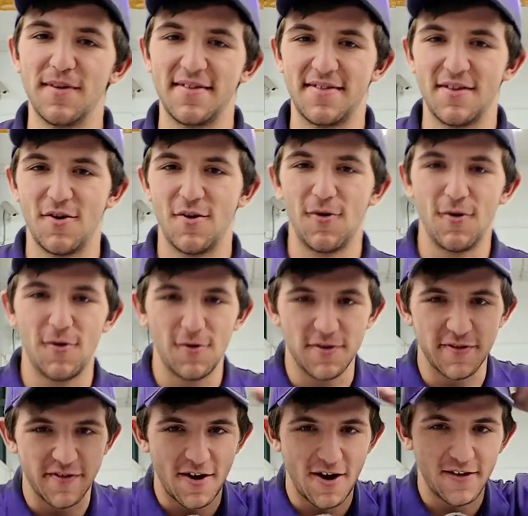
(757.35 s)
with the
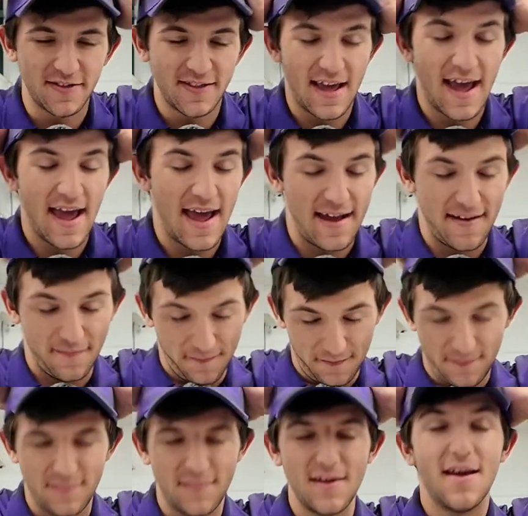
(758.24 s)
whole thought that,
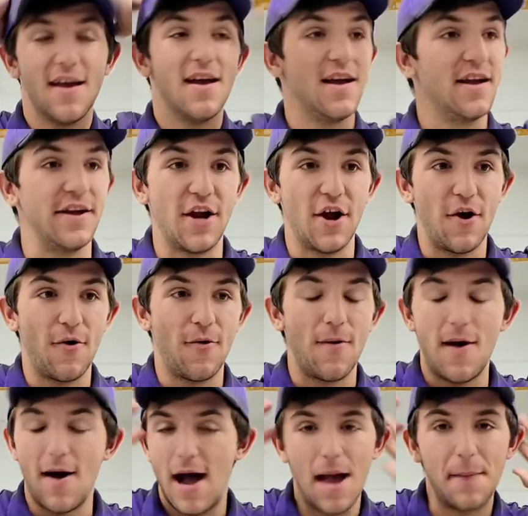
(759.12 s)
you
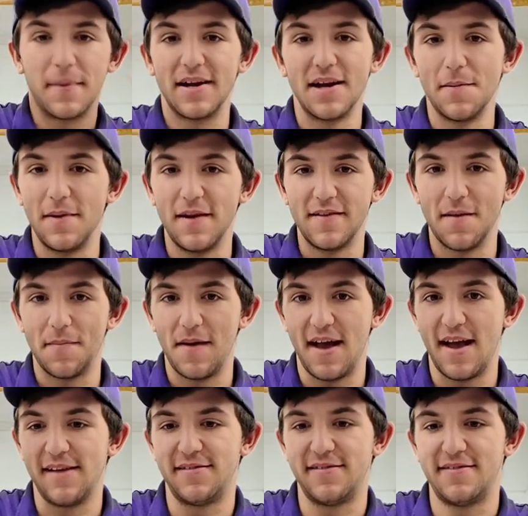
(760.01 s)
know, I'm gonna be the
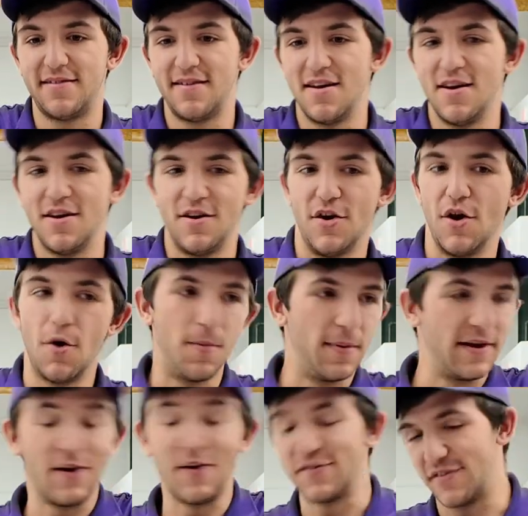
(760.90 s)
best,
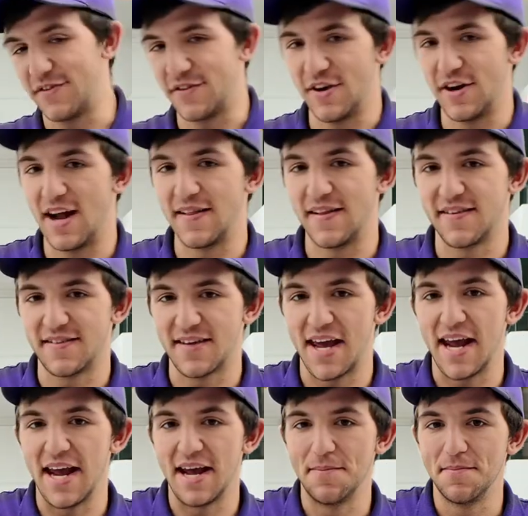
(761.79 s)
nobody else is good at this
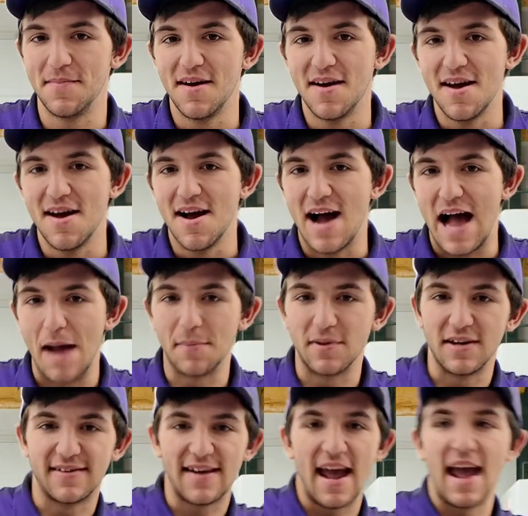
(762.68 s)
game,
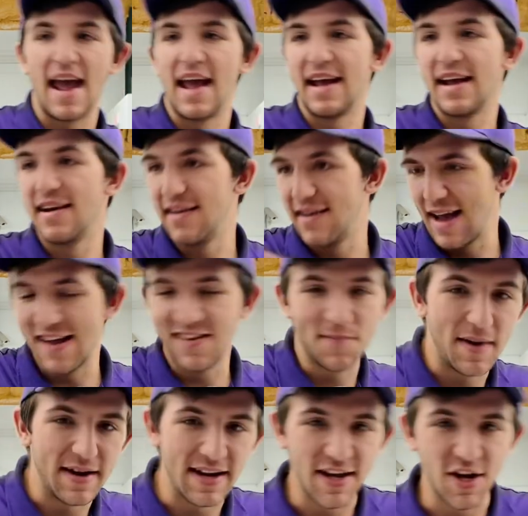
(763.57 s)
I'm gonna tag
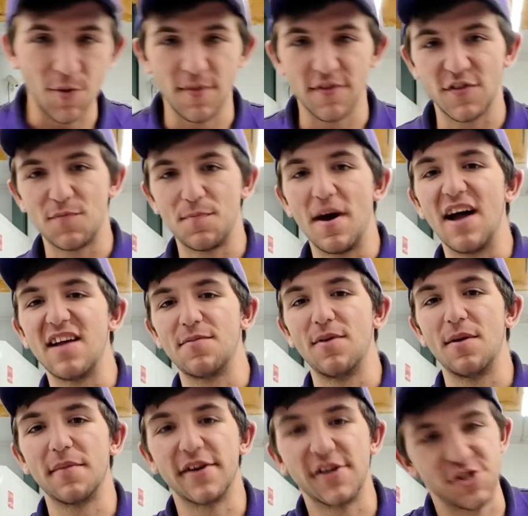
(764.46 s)
as many humans as
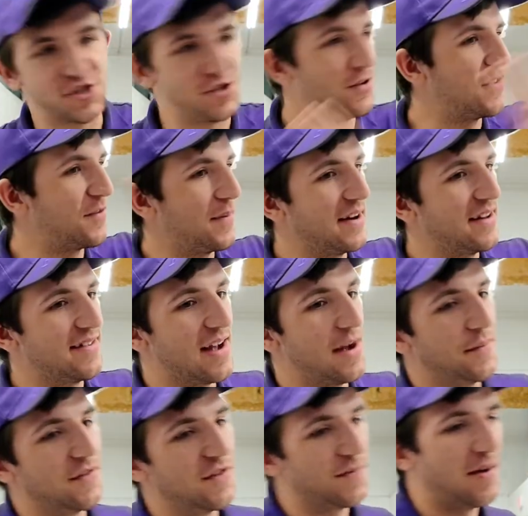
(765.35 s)
possible, I'm gonna shoot as many
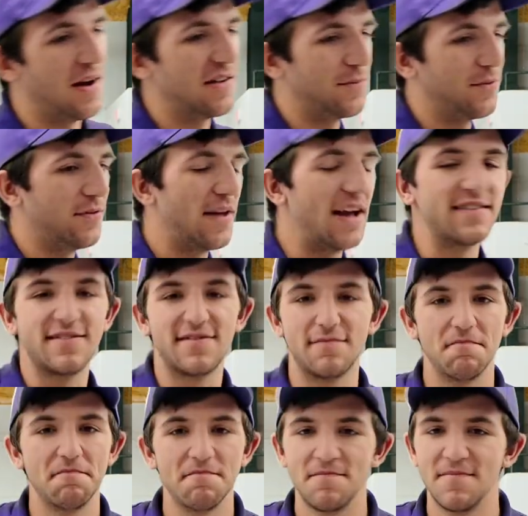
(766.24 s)
zombies as possible.
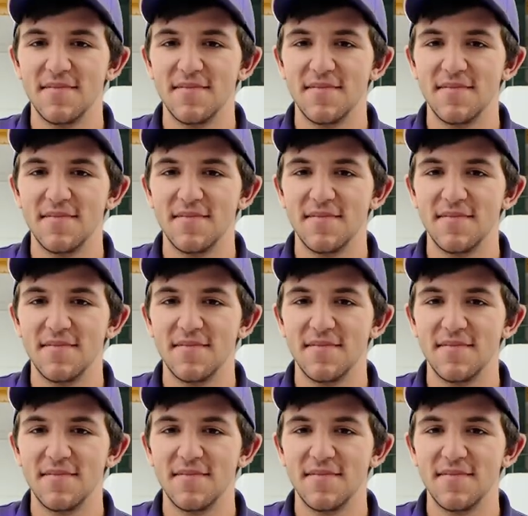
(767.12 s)
That's